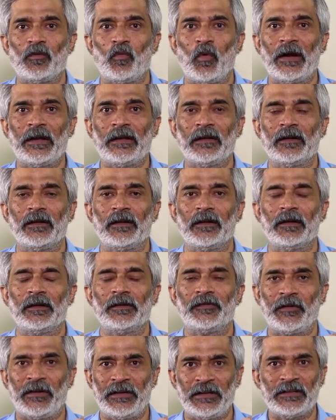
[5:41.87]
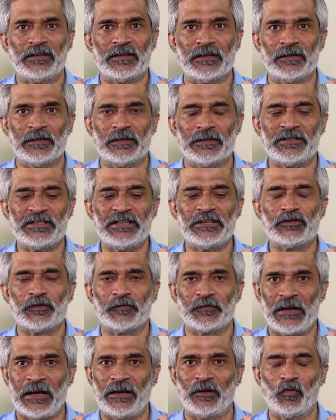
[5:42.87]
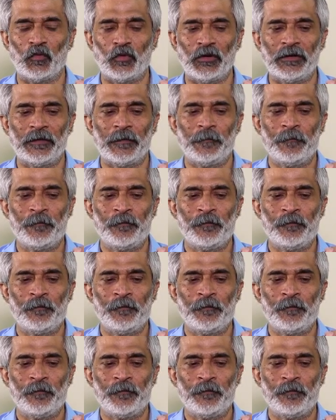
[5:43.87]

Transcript: while treating the seeds of sandalwood.